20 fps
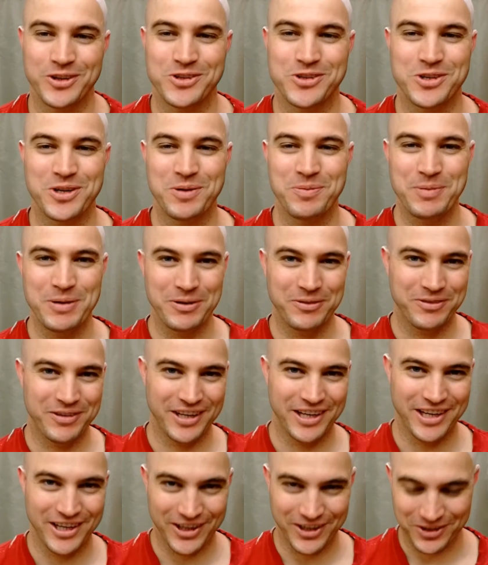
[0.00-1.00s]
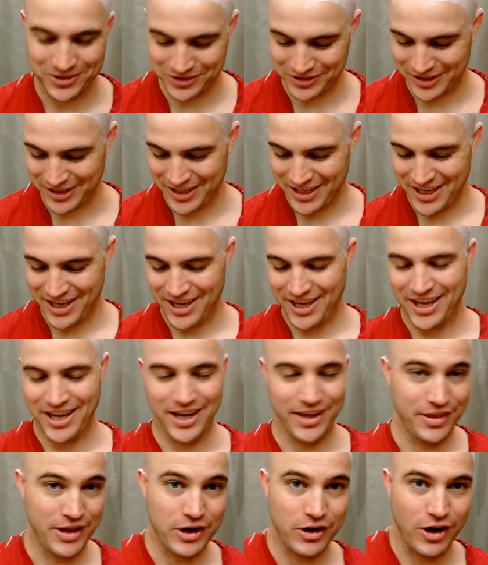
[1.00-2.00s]
his tribute videos,
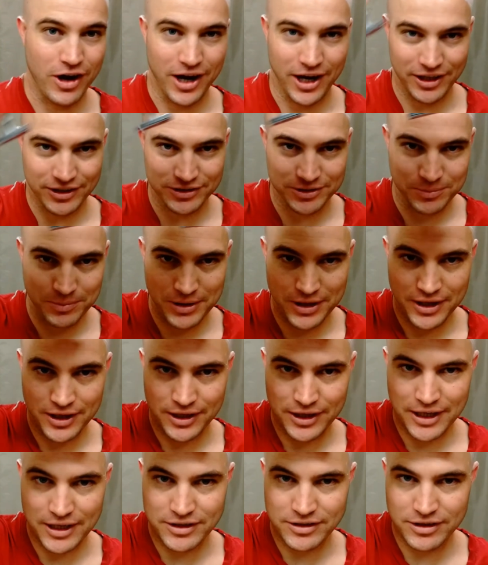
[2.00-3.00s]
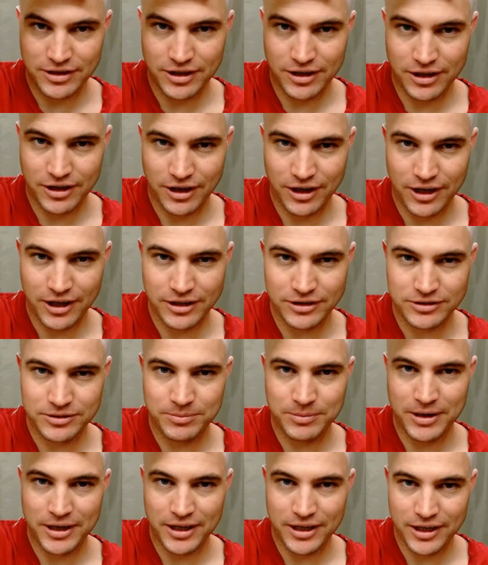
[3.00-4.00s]
and they're awesome. I think that's an
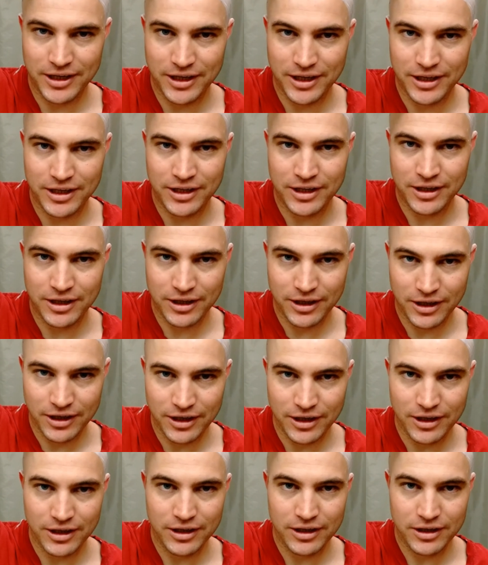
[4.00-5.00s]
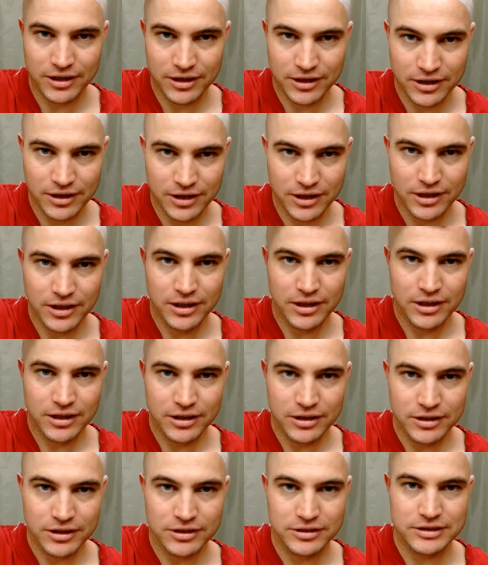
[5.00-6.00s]
awesome idea and a, a,
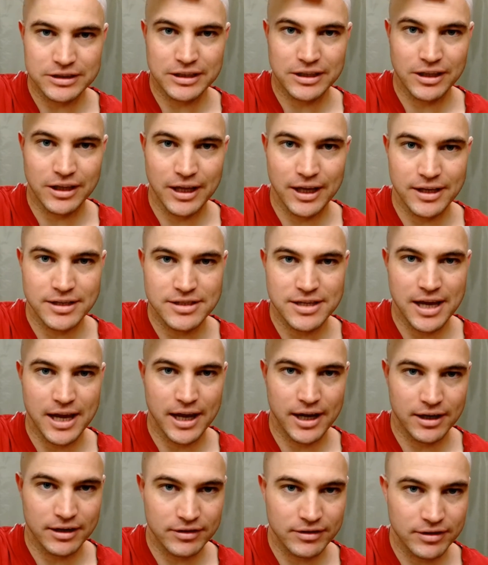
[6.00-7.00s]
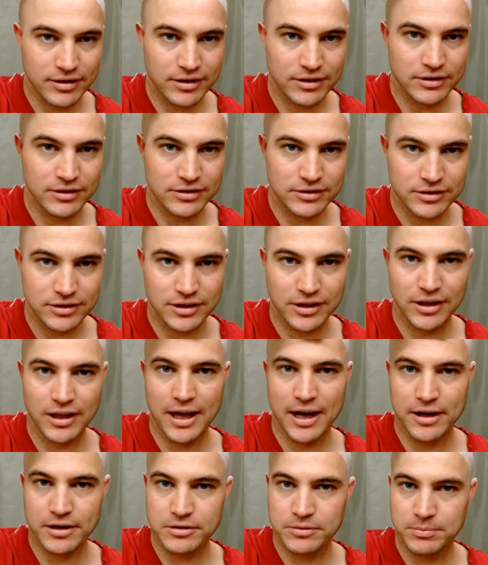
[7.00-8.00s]
just a class act, just a
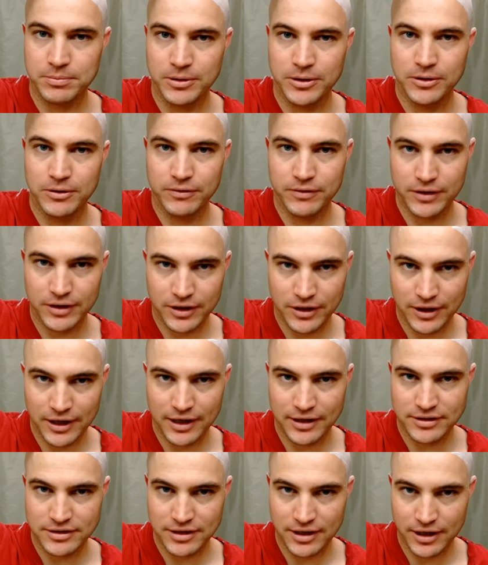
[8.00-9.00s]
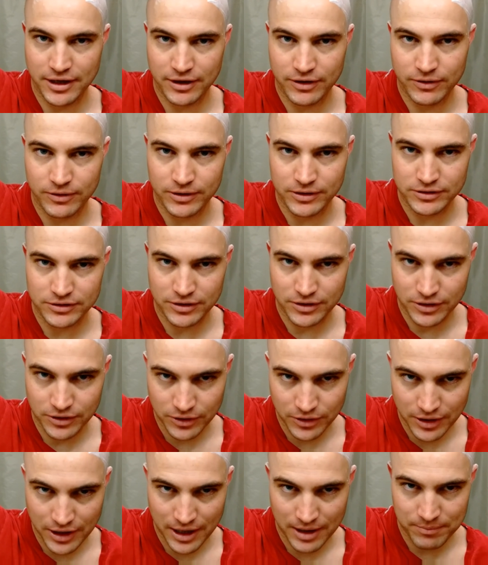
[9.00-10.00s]
class move and a class act, Chris, to
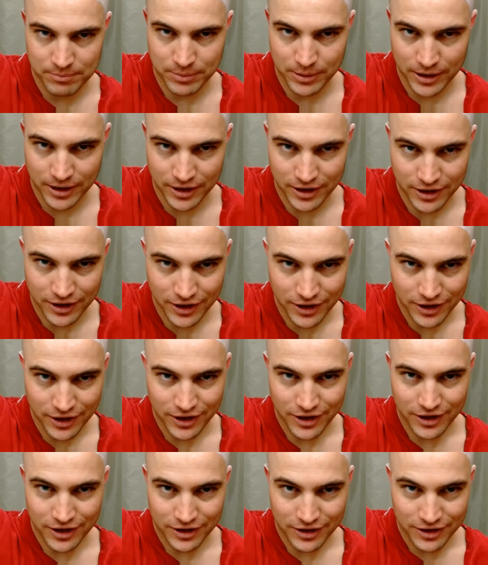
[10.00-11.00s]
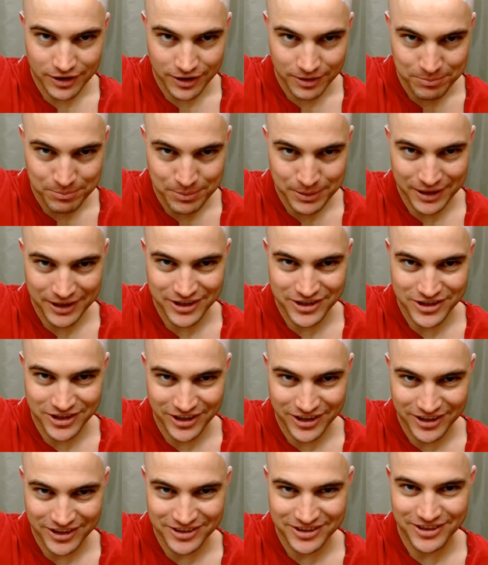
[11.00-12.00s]
do that. But the
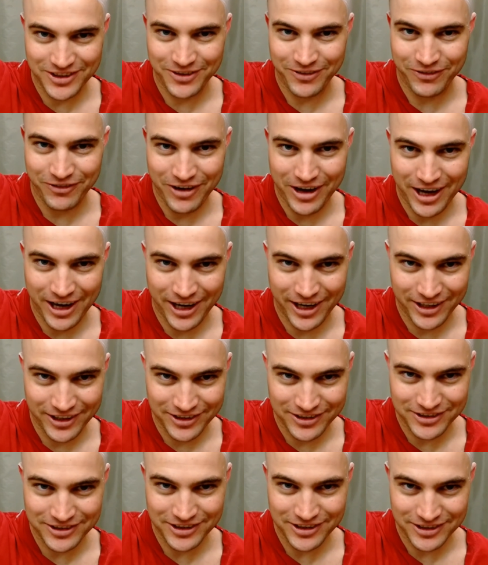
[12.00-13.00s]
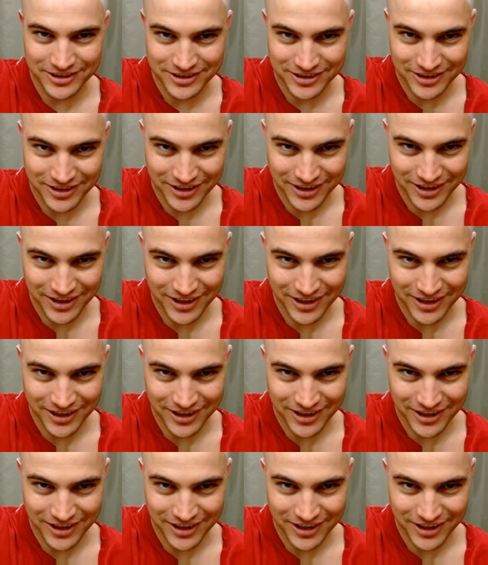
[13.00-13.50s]
pictures you find just